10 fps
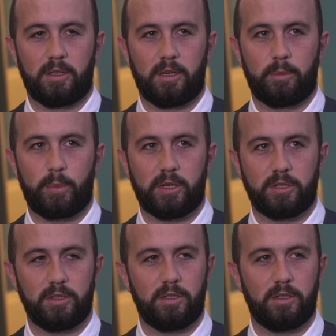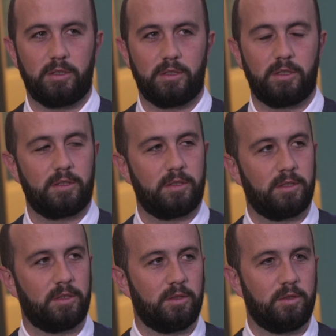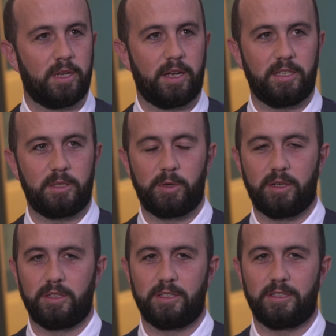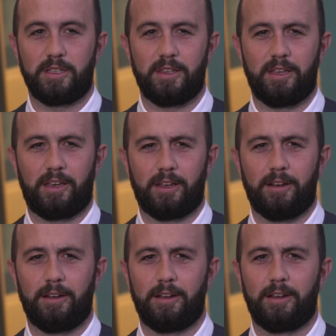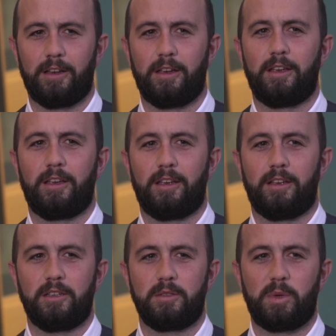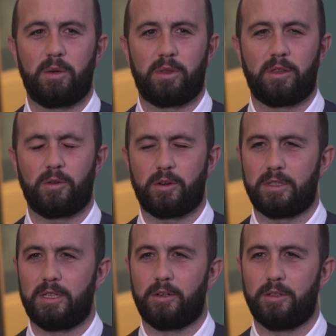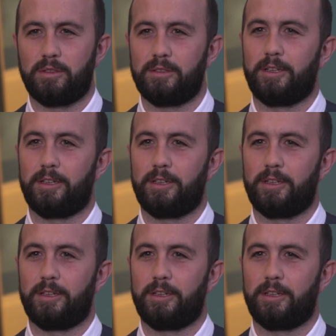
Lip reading: a person who's had experiences that they can speak with authority on.